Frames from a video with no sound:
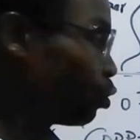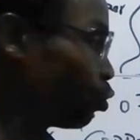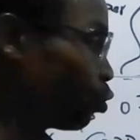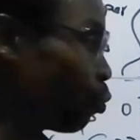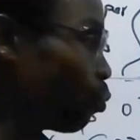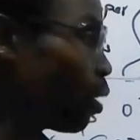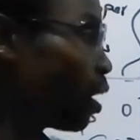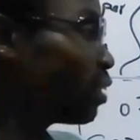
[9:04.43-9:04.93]

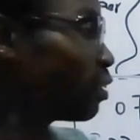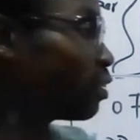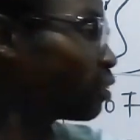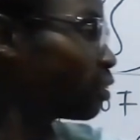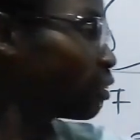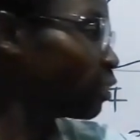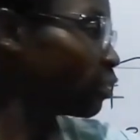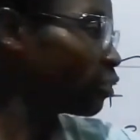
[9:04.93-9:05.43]
So while
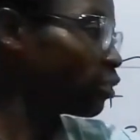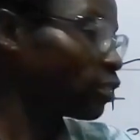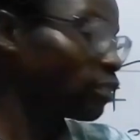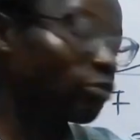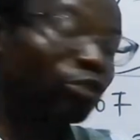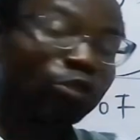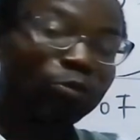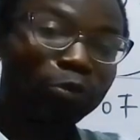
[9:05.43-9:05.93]
this is
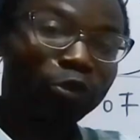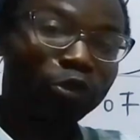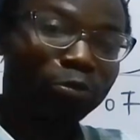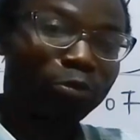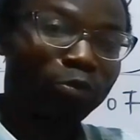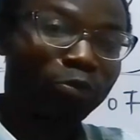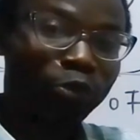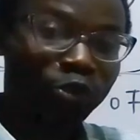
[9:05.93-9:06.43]

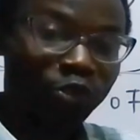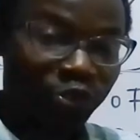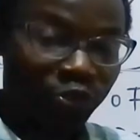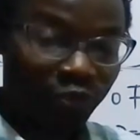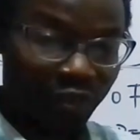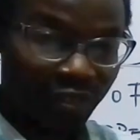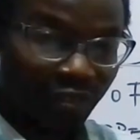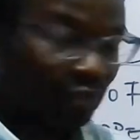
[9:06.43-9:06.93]
responsible for
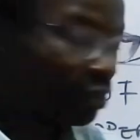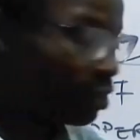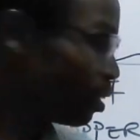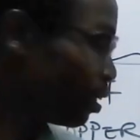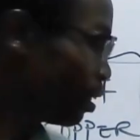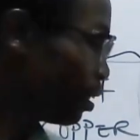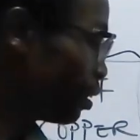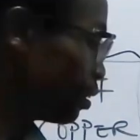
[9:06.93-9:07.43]
strength,
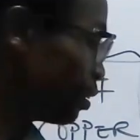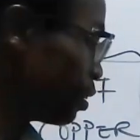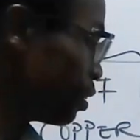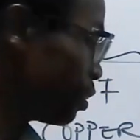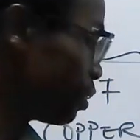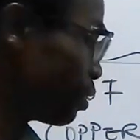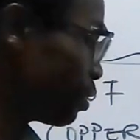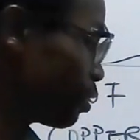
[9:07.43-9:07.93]

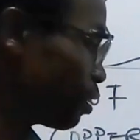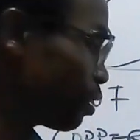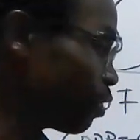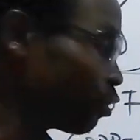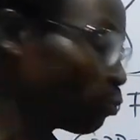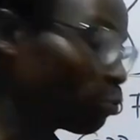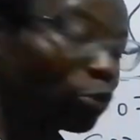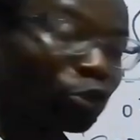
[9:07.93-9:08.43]
this is
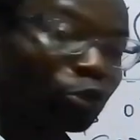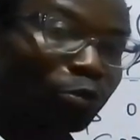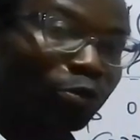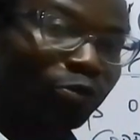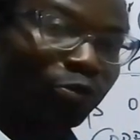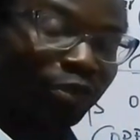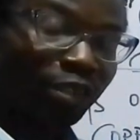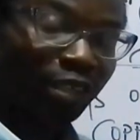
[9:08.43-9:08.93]

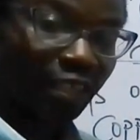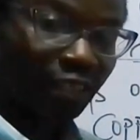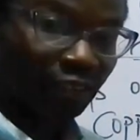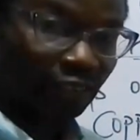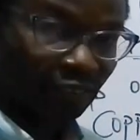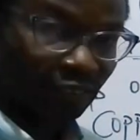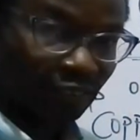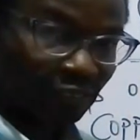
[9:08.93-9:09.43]
responsible for
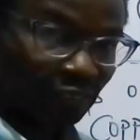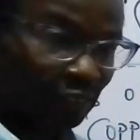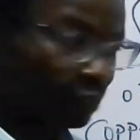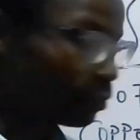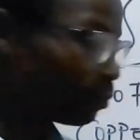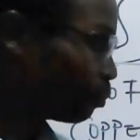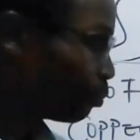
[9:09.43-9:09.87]
elasticity.